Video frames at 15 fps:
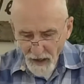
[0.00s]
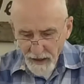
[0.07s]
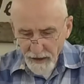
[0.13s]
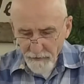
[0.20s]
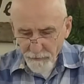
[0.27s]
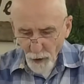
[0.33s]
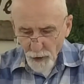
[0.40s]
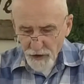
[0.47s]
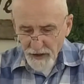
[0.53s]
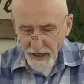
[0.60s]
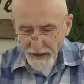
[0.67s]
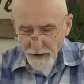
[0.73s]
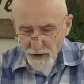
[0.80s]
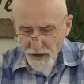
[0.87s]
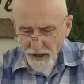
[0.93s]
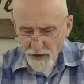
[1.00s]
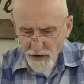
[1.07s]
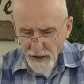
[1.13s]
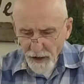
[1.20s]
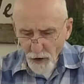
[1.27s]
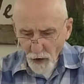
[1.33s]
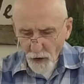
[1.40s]
In verse 10, it says,
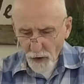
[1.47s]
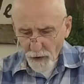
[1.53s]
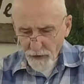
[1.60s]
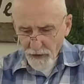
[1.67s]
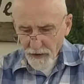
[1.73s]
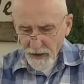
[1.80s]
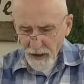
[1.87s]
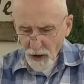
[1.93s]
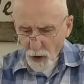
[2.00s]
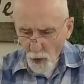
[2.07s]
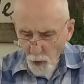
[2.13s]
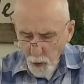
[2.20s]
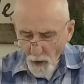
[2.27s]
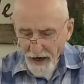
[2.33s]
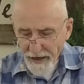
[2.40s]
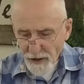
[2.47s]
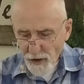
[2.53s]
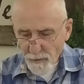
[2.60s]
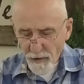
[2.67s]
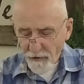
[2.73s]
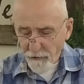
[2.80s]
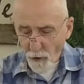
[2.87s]
The earth quakes
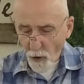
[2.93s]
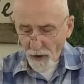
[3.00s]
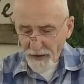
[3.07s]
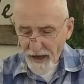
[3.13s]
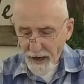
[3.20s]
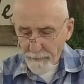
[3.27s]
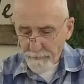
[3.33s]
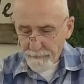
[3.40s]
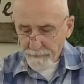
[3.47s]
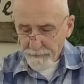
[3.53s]
before them,